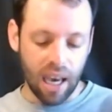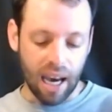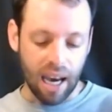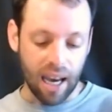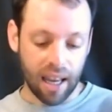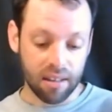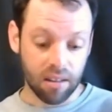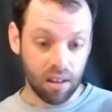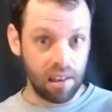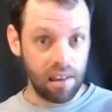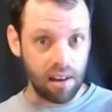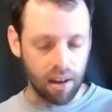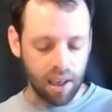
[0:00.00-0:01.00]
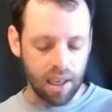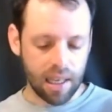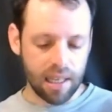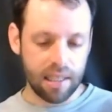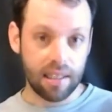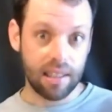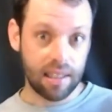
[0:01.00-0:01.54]
And look,
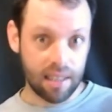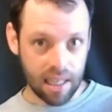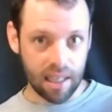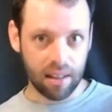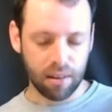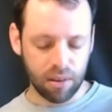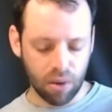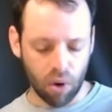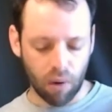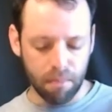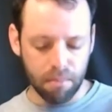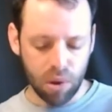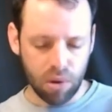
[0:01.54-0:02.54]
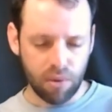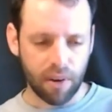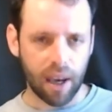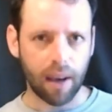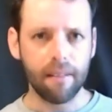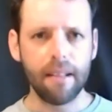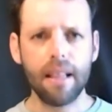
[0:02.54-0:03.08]
he's still not
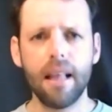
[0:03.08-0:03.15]
moving.